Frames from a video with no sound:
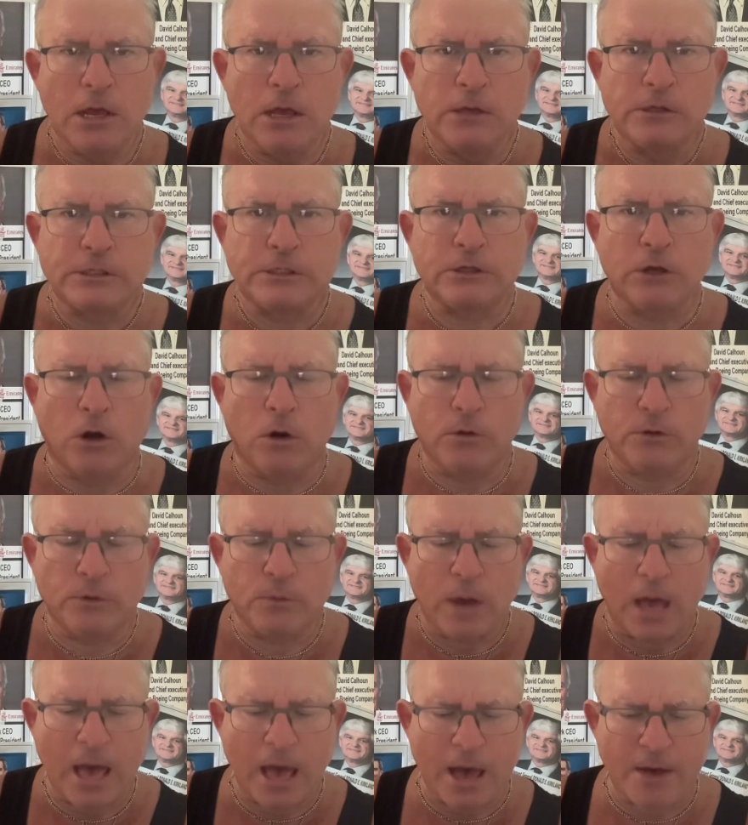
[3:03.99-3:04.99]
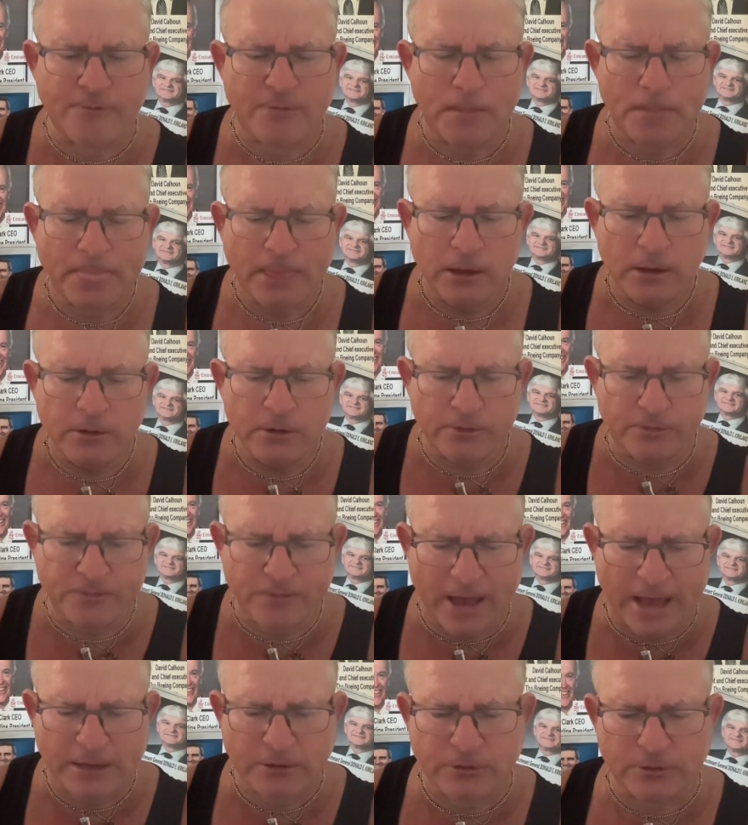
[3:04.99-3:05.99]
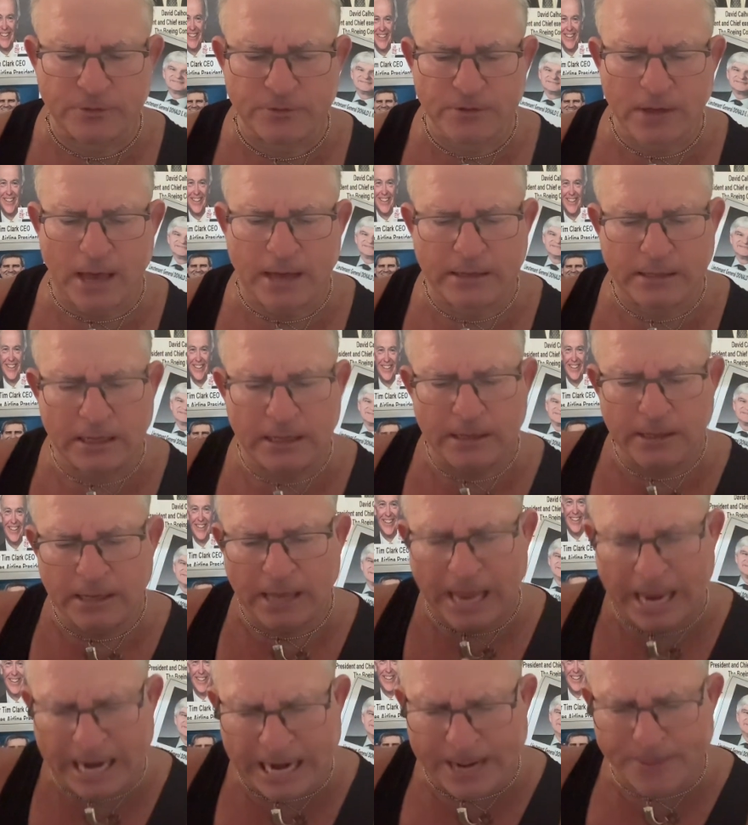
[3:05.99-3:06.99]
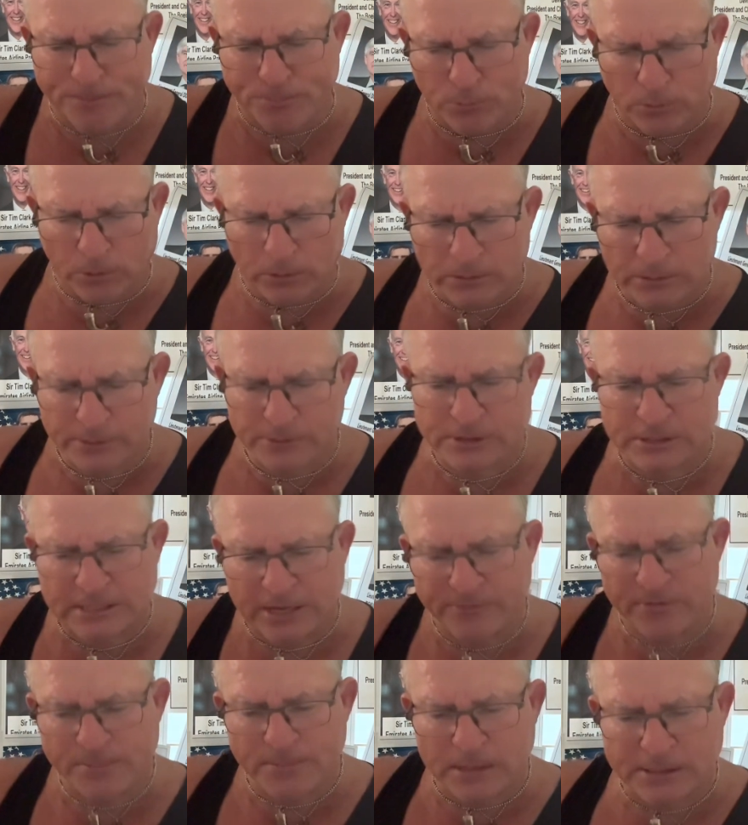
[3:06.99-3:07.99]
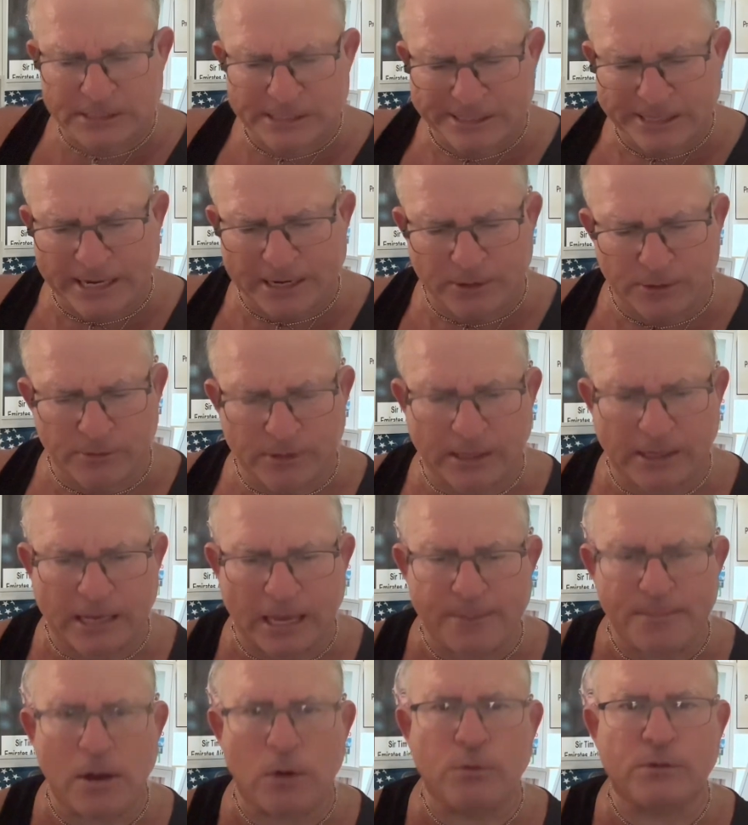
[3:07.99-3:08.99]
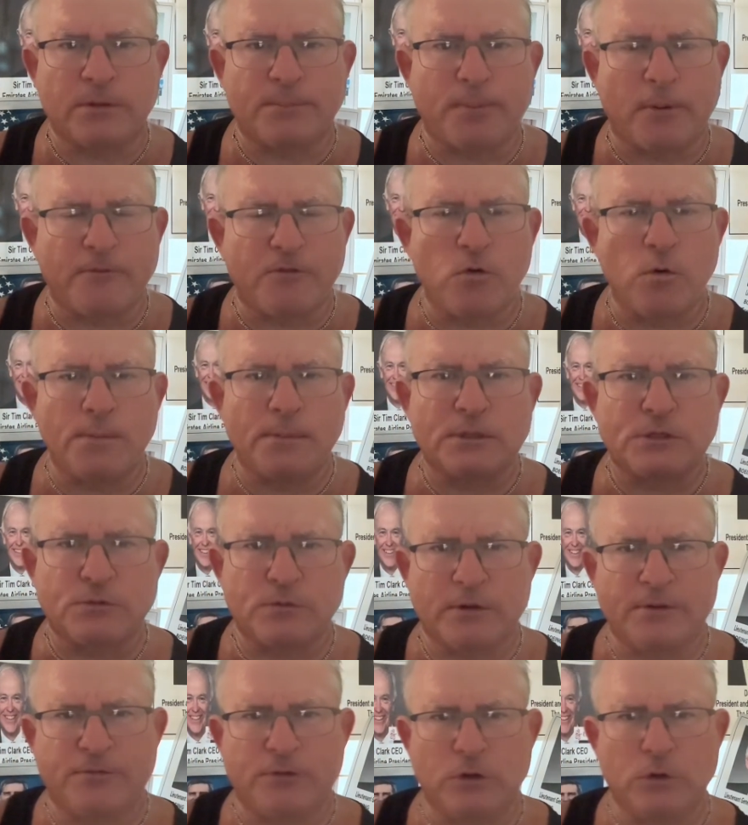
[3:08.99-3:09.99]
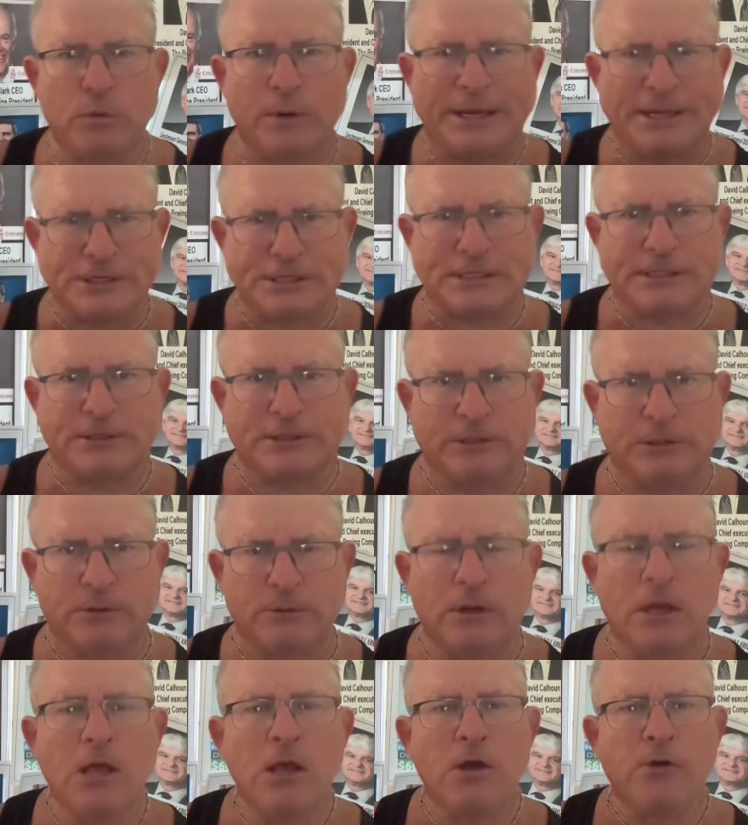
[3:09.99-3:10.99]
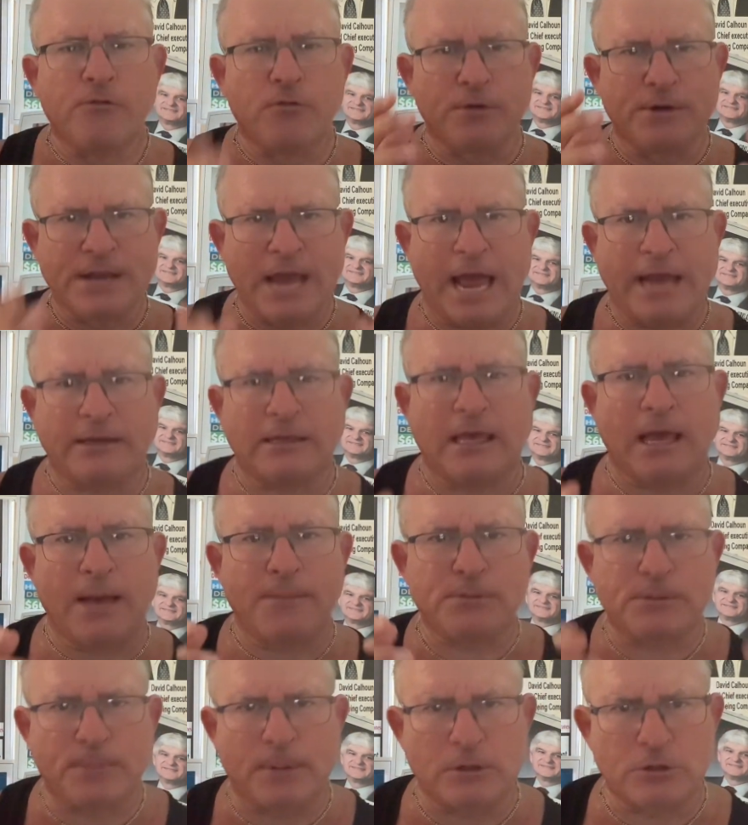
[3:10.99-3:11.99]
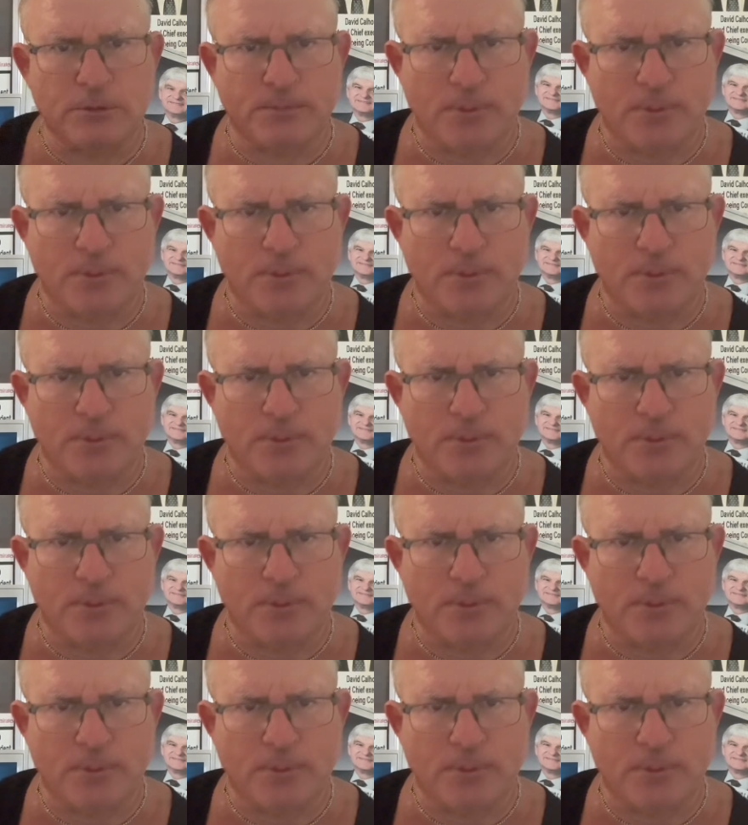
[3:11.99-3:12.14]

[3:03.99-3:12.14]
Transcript: So you have the factor that April, 7 months later, they came out with the Performance Review Institute for NADCAP special